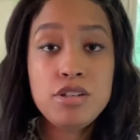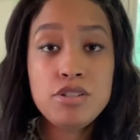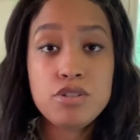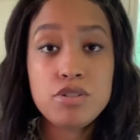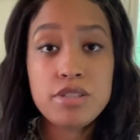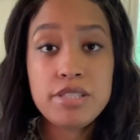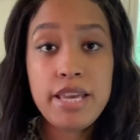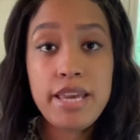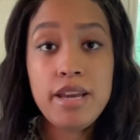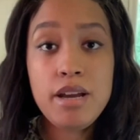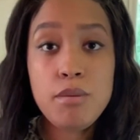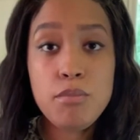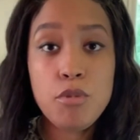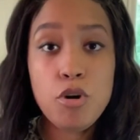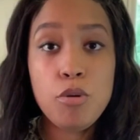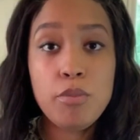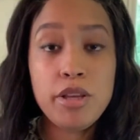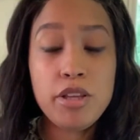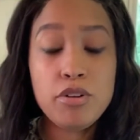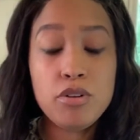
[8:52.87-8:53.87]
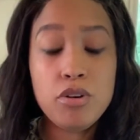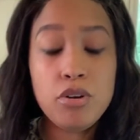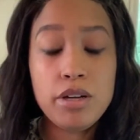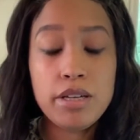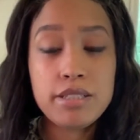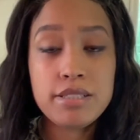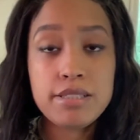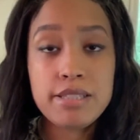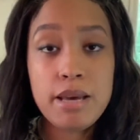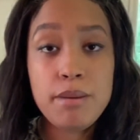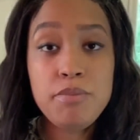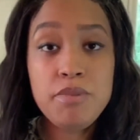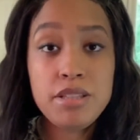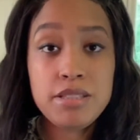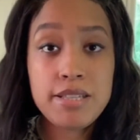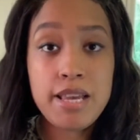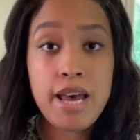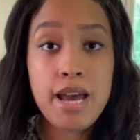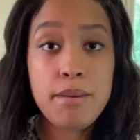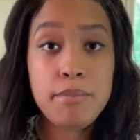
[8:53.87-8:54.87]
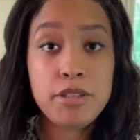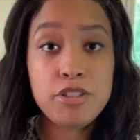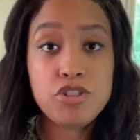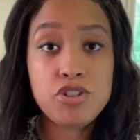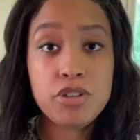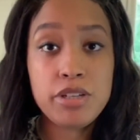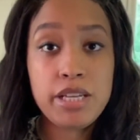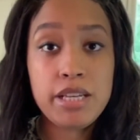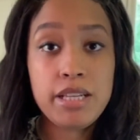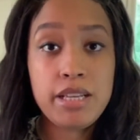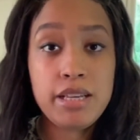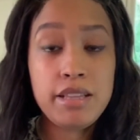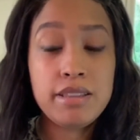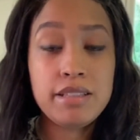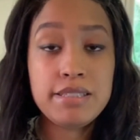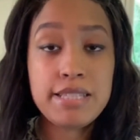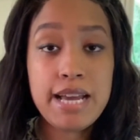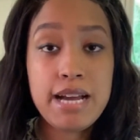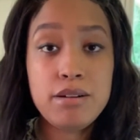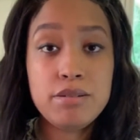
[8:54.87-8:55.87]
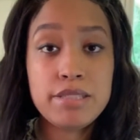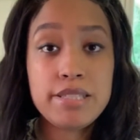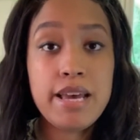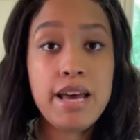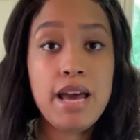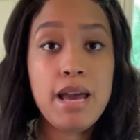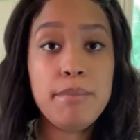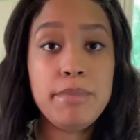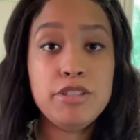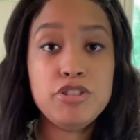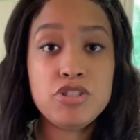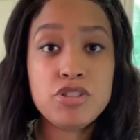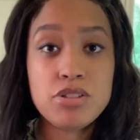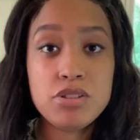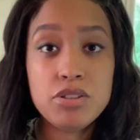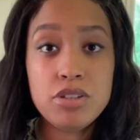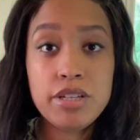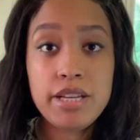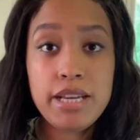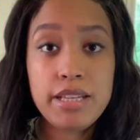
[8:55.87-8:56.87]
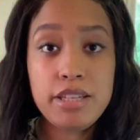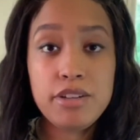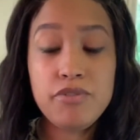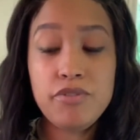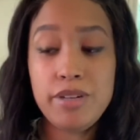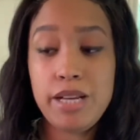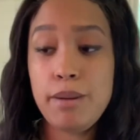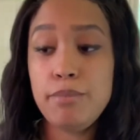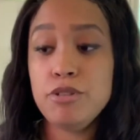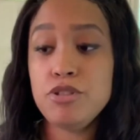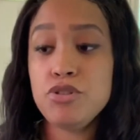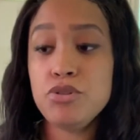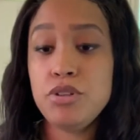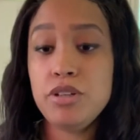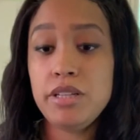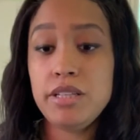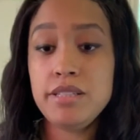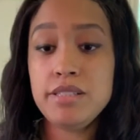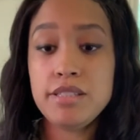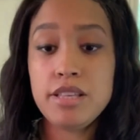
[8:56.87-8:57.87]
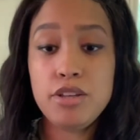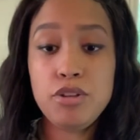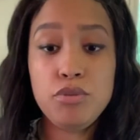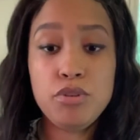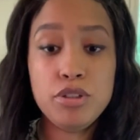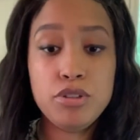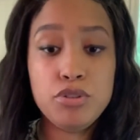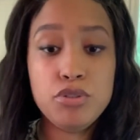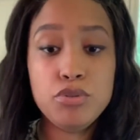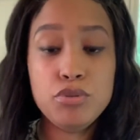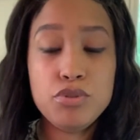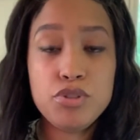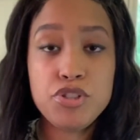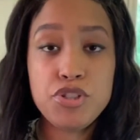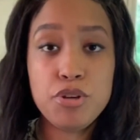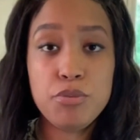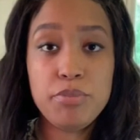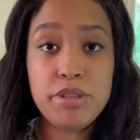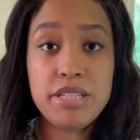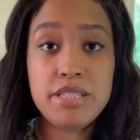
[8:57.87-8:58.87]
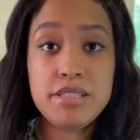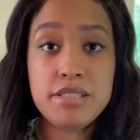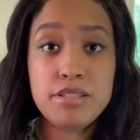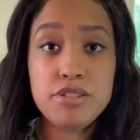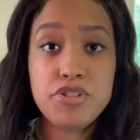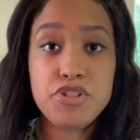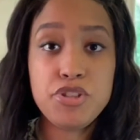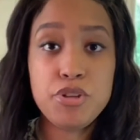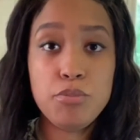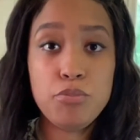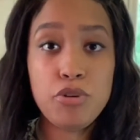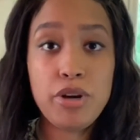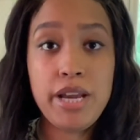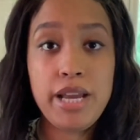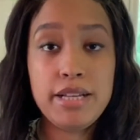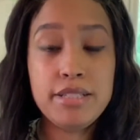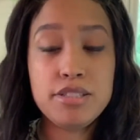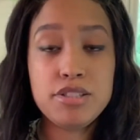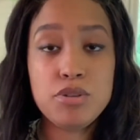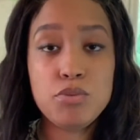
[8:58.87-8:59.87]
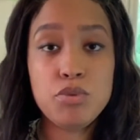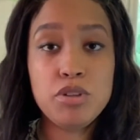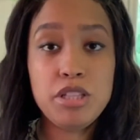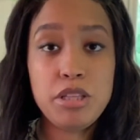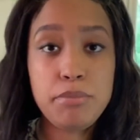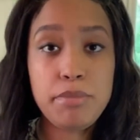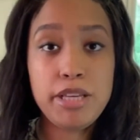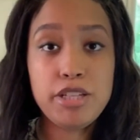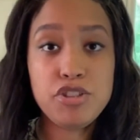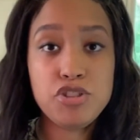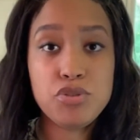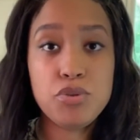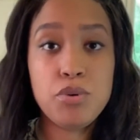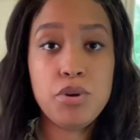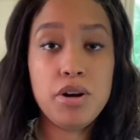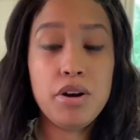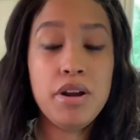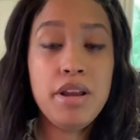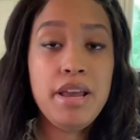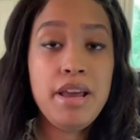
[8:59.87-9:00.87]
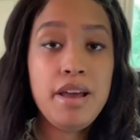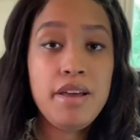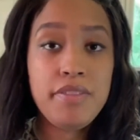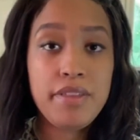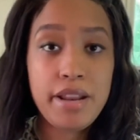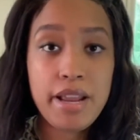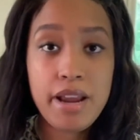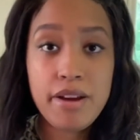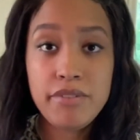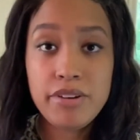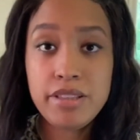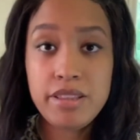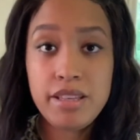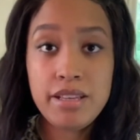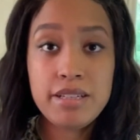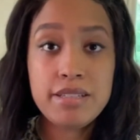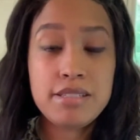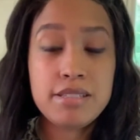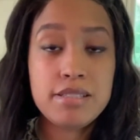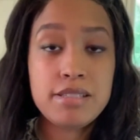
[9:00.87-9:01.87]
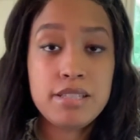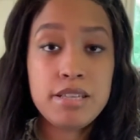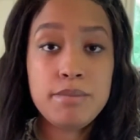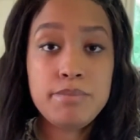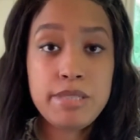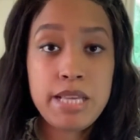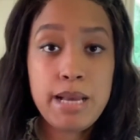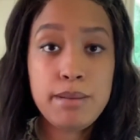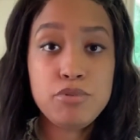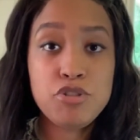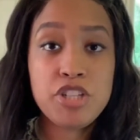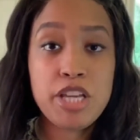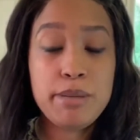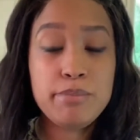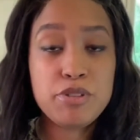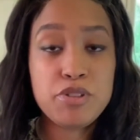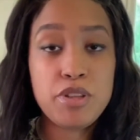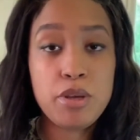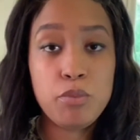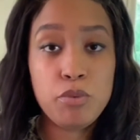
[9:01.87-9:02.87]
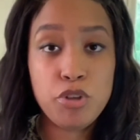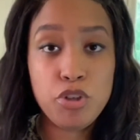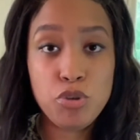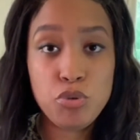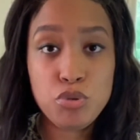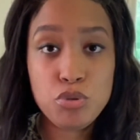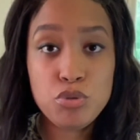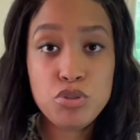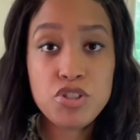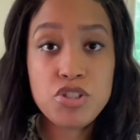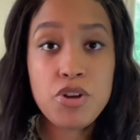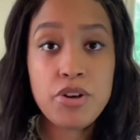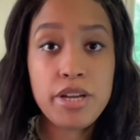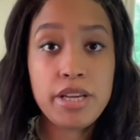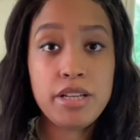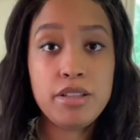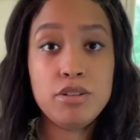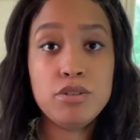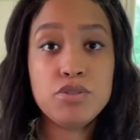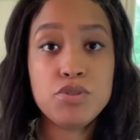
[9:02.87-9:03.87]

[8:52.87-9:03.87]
So take a moment, you know, accept the time that you're getting, the downtime, and just look at different opportunities that you can do to your business, to your brand, to really make sure that everything is in tip-top shape, so that when you do start getting